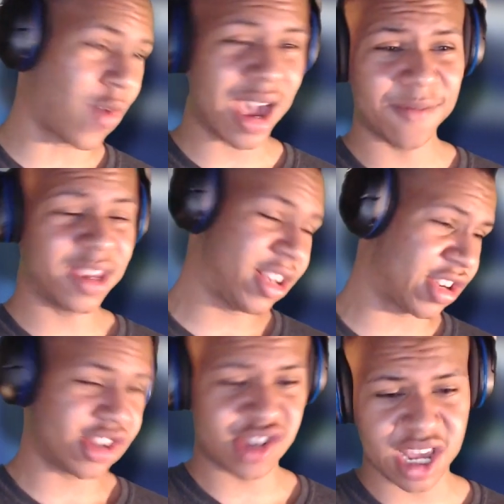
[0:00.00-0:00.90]
wife, get
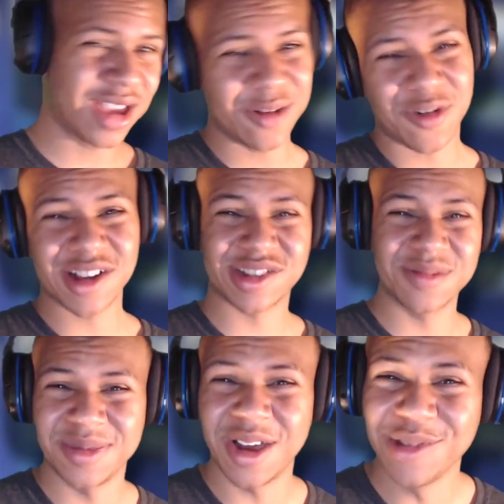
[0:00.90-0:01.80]
your jig, and watch
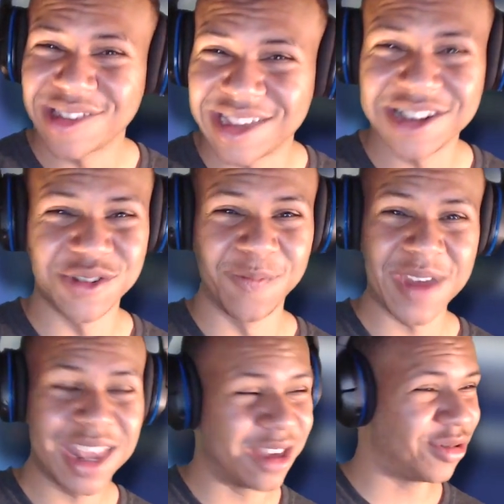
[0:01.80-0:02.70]
some Novza Senshu
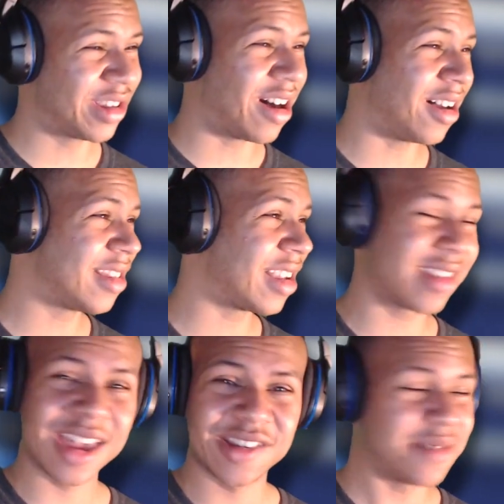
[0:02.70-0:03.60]
videos on
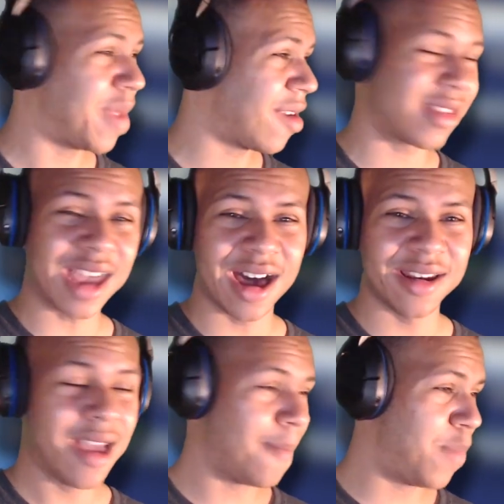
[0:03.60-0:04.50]
Succession Marathon,
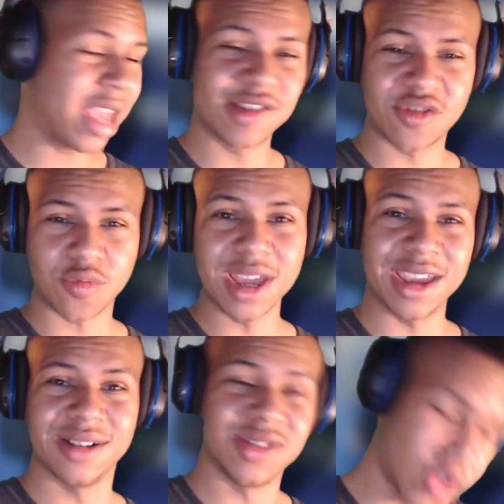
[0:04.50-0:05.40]
big
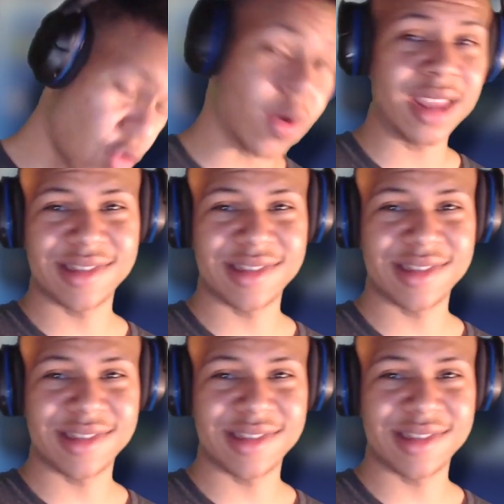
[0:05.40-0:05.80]
screen. Do it.